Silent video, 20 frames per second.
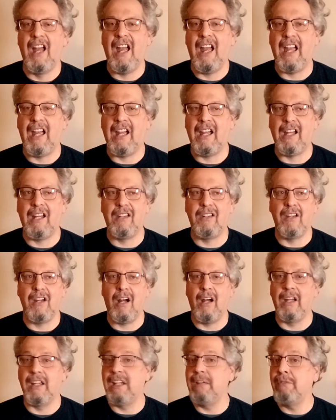and
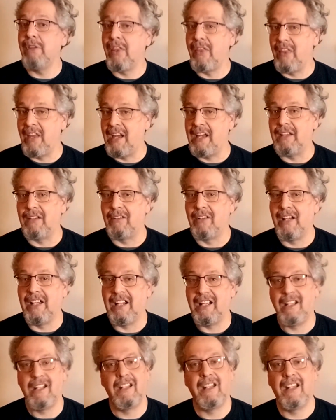even then,
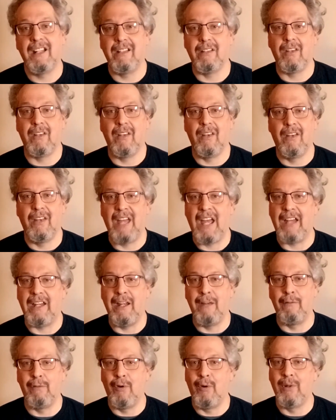that
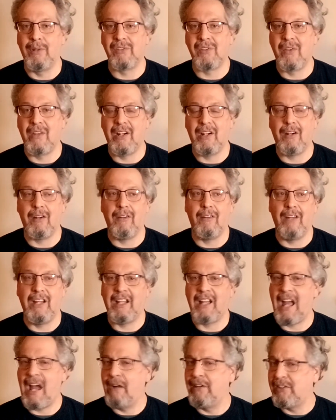info isn't there.
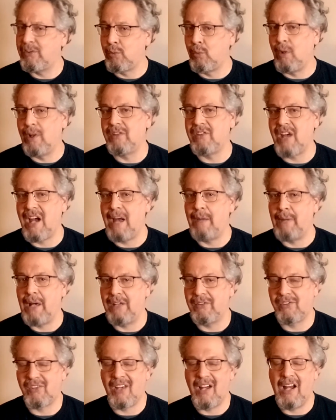At least one time I
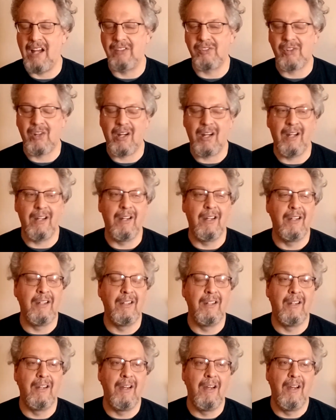saw.
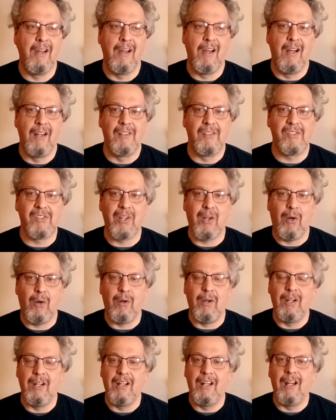
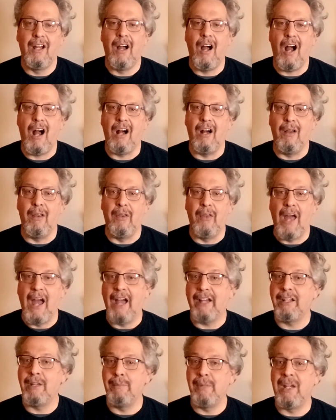So
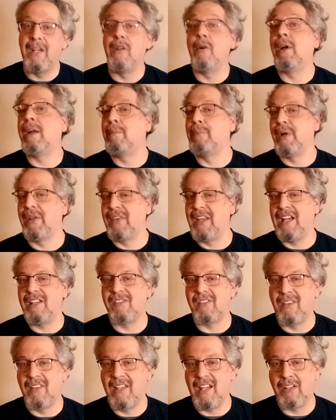that can be annoying, but
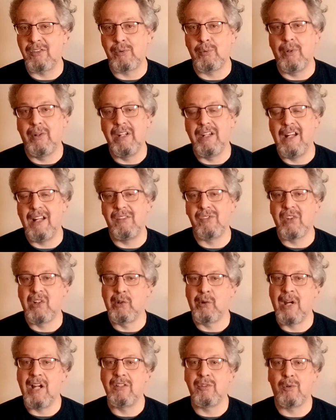that's really nice in
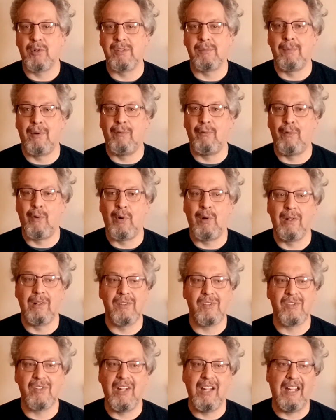Gran Turismo 4.
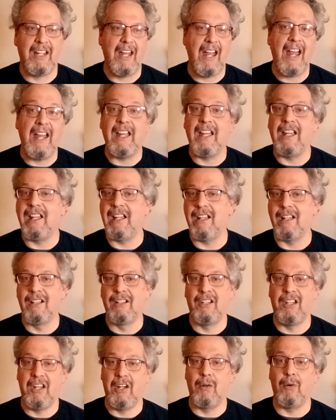It's hey,
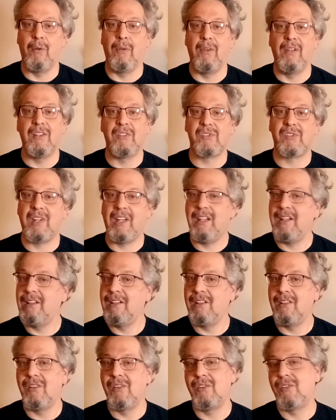you know, this
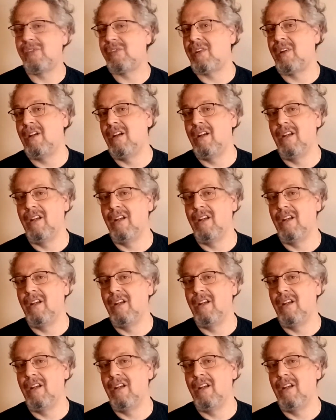is